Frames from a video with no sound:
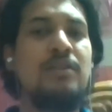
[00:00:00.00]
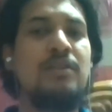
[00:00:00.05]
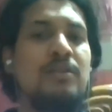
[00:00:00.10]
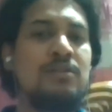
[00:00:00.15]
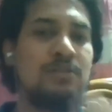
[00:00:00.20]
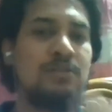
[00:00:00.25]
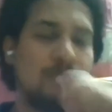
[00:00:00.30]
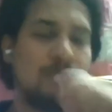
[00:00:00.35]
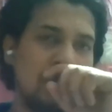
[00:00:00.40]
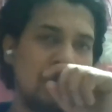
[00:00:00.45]

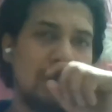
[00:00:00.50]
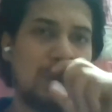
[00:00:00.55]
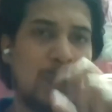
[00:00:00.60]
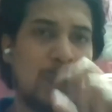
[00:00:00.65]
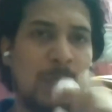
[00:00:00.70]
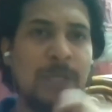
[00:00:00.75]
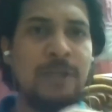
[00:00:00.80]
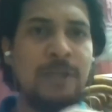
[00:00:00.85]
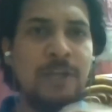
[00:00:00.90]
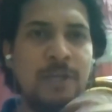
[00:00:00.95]
So what you
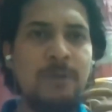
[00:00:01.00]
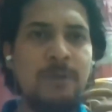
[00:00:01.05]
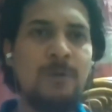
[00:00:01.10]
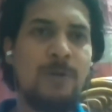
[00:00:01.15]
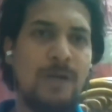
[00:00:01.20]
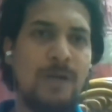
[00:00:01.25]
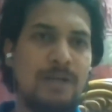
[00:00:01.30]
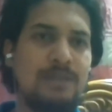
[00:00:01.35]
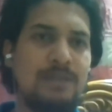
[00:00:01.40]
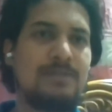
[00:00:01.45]
really need to
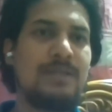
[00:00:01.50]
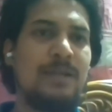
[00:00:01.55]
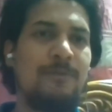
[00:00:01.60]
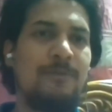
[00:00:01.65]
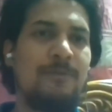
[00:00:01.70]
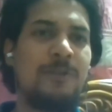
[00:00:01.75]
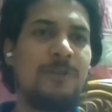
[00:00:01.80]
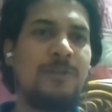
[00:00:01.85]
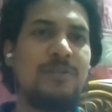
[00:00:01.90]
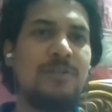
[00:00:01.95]
understand
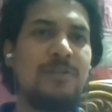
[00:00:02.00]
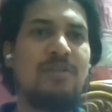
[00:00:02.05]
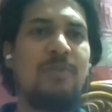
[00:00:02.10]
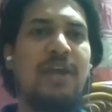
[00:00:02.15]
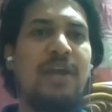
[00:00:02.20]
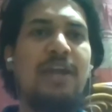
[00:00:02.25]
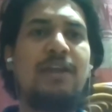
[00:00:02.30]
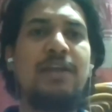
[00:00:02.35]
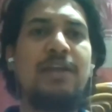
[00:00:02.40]
within this debate